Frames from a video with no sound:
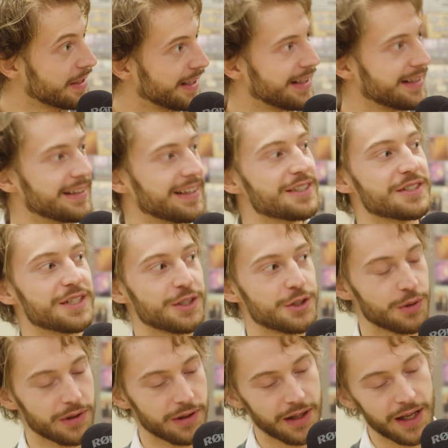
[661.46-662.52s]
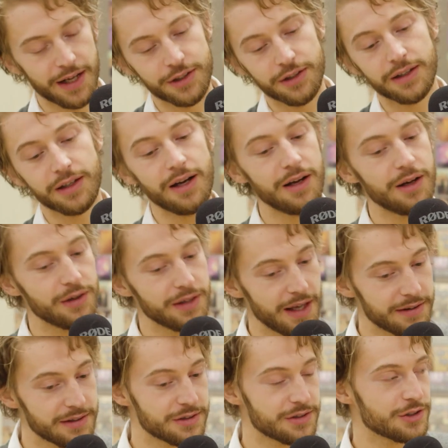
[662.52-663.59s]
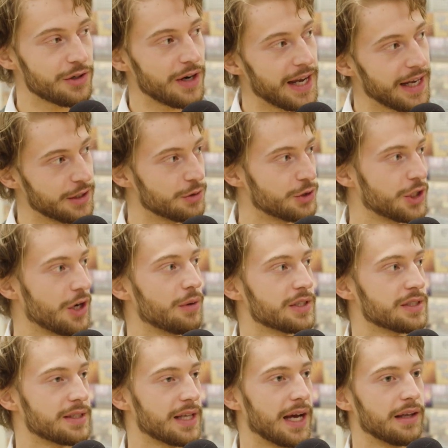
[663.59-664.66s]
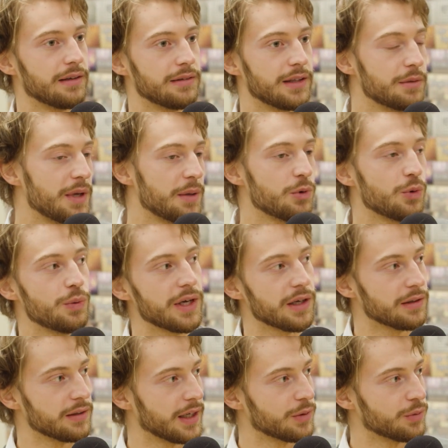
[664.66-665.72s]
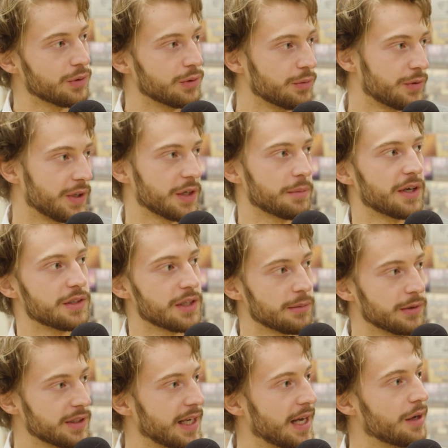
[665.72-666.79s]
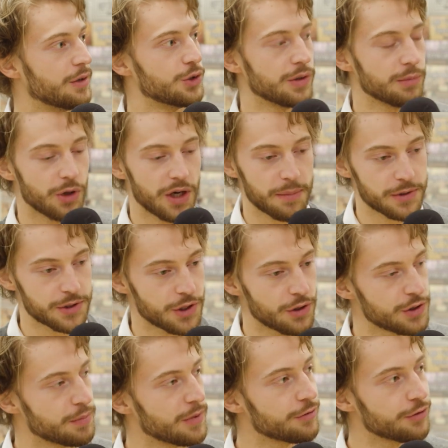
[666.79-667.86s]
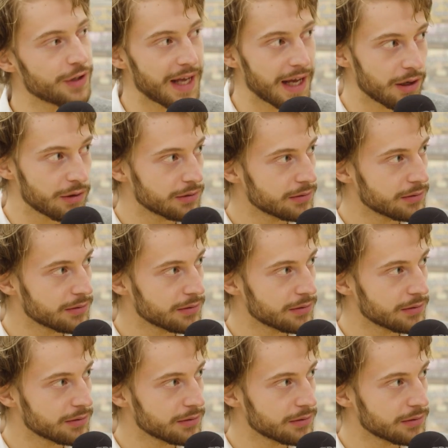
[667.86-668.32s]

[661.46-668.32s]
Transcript: in it and listening to it a lot and you're like, oh, yeah, this is great, and you show us that, then maybe we will. Like, we'll think about doubling down and doing more episodes. But for now,